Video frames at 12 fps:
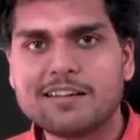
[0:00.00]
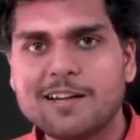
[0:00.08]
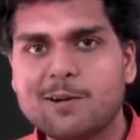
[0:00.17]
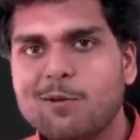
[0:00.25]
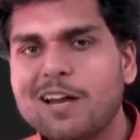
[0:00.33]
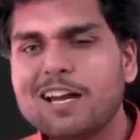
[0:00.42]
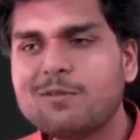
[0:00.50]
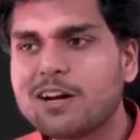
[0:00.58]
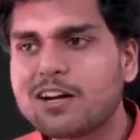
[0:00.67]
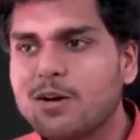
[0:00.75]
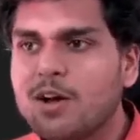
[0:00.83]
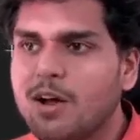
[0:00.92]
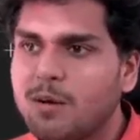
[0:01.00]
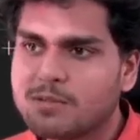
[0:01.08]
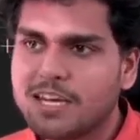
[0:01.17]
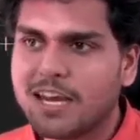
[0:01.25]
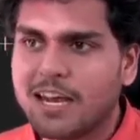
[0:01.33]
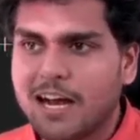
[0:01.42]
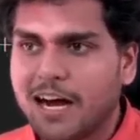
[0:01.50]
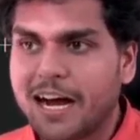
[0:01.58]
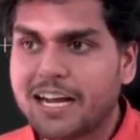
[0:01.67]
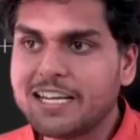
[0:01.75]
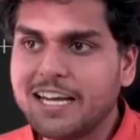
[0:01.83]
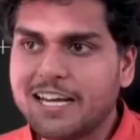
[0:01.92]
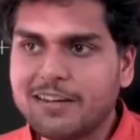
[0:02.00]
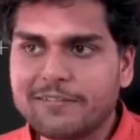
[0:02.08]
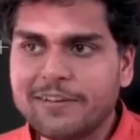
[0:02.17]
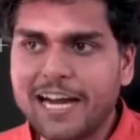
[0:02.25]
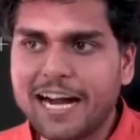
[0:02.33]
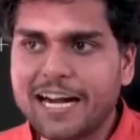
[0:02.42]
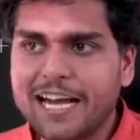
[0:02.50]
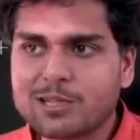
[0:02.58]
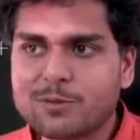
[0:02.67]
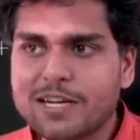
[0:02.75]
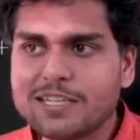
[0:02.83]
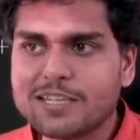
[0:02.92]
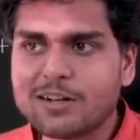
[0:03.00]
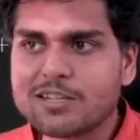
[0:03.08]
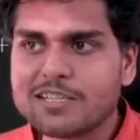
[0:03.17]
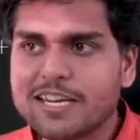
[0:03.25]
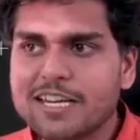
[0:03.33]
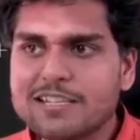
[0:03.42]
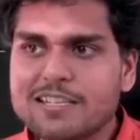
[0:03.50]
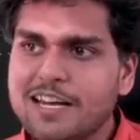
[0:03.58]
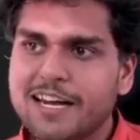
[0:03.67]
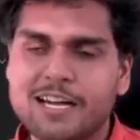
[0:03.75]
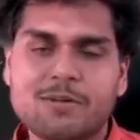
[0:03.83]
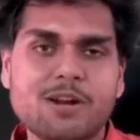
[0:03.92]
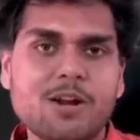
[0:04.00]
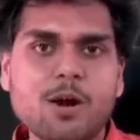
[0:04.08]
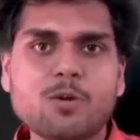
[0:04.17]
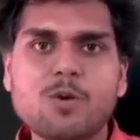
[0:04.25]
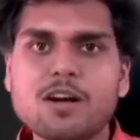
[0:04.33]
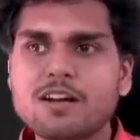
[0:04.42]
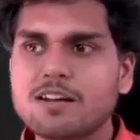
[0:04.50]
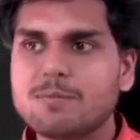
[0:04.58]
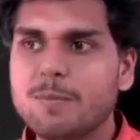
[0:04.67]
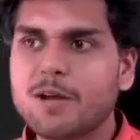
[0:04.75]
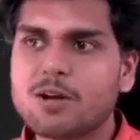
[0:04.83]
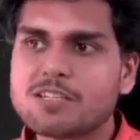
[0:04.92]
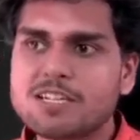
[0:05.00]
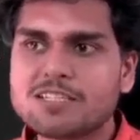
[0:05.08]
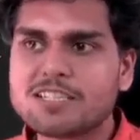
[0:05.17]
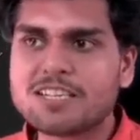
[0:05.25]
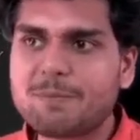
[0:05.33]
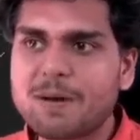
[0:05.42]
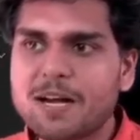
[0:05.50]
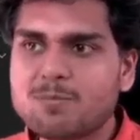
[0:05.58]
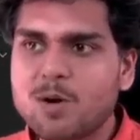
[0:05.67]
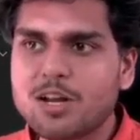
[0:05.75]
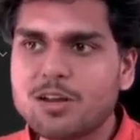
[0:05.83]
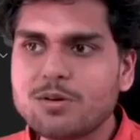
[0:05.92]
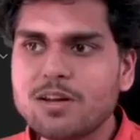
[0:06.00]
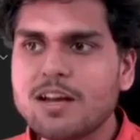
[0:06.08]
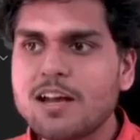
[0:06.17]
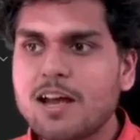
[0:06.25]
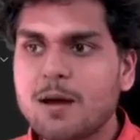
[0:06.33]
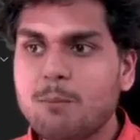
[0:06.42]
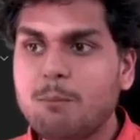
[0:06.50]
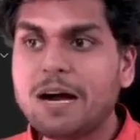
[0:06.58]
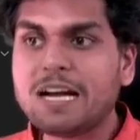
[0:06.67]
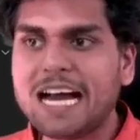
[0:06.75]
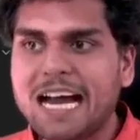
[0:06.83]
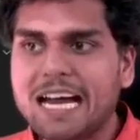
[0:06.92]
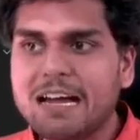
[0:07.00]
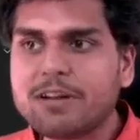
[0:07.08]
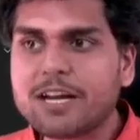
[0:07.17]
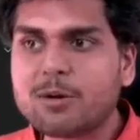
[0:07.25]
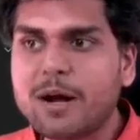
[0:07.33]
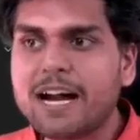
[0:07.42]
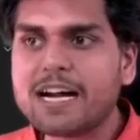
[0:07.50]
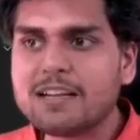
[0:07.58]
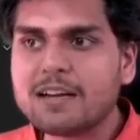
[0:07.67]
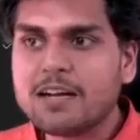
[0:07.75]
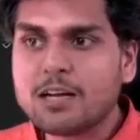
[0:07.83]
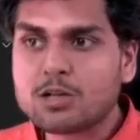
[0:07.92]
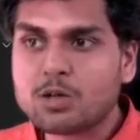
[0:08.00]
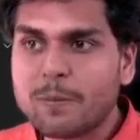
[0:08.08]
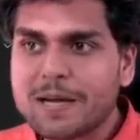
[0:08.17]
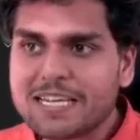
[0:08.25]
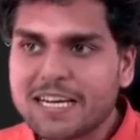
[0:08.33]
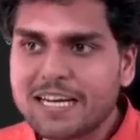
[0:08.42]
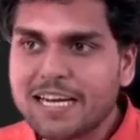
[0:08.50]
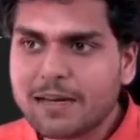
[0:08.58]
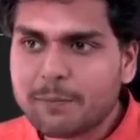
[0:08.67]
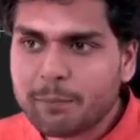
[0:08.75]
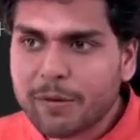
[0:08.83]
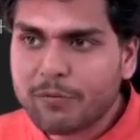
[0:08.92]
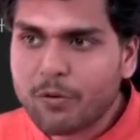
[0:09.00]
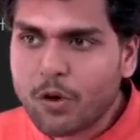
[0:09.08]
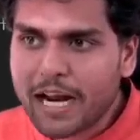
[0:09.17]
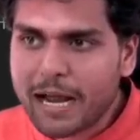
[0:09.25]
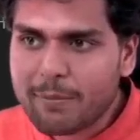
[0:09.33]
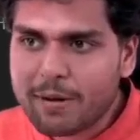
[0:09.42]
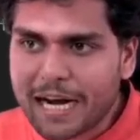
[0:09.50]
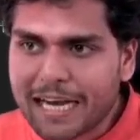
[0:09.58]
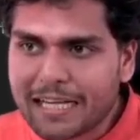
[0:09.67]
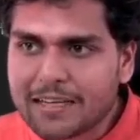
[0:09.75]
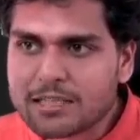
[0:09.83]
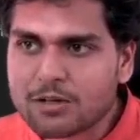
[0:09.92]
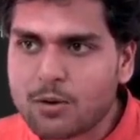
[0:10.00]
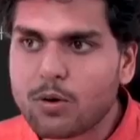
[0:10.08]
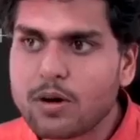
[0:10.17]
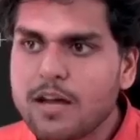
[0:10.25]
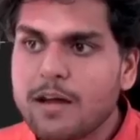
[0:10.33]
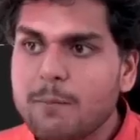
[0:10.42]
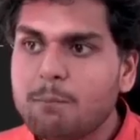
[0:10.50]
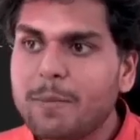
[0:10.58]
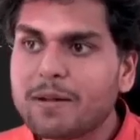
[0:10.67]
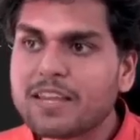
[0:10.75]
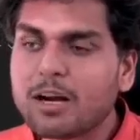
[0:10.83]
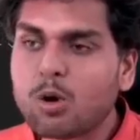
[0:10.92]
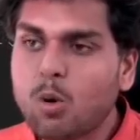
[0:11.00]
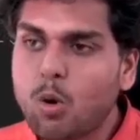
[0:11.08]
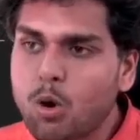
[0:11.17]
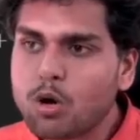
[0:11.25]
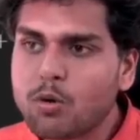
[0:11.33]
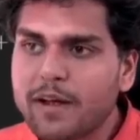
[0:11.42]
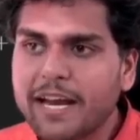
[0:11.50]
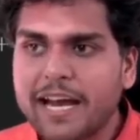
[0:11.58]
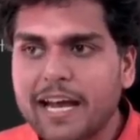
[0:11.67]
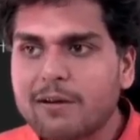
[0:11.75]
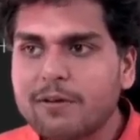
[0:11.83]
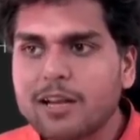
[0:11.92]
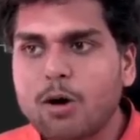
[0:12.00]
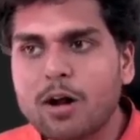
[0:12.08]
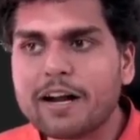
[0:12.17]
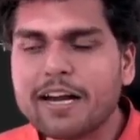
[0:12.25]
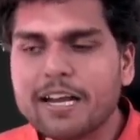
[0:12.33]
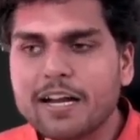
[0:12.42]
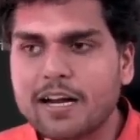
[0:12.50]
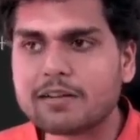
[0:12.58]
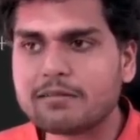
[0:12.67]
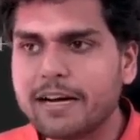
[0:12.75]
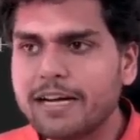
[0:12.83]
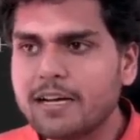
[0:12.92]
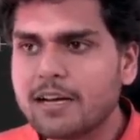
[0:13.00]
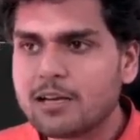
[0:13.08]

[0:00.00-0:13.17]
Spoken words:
Will it work now? See, earlier we had xyz.js. It will not work because it's a separate module. But I have required so basically before I am running this code, the code over here will already run, right?